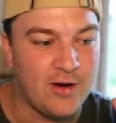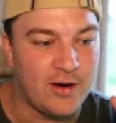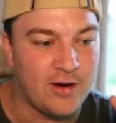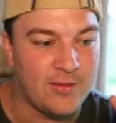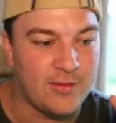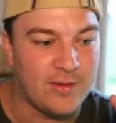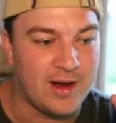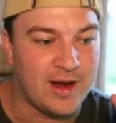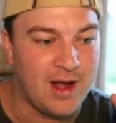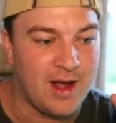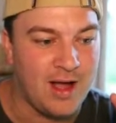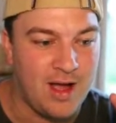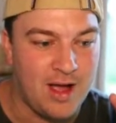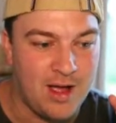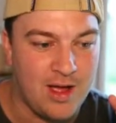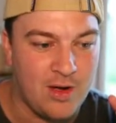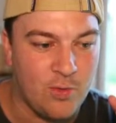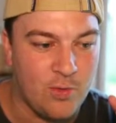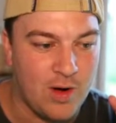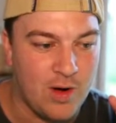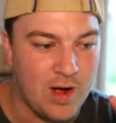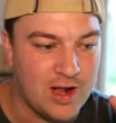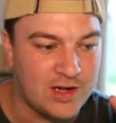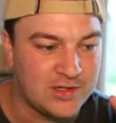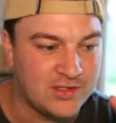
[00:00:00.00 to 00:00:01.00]
We had a high
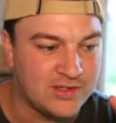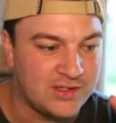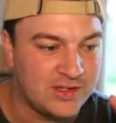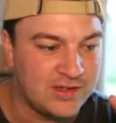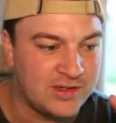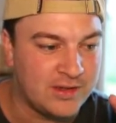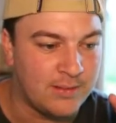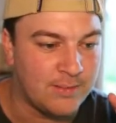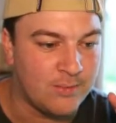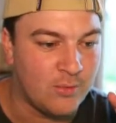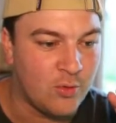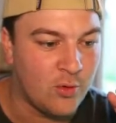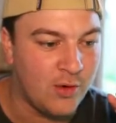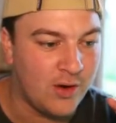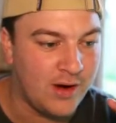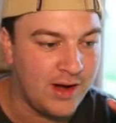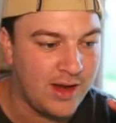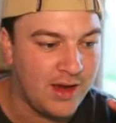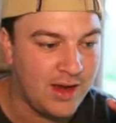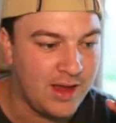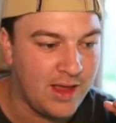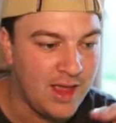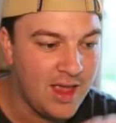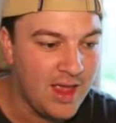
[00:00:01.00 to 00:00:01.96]
watch in the morning,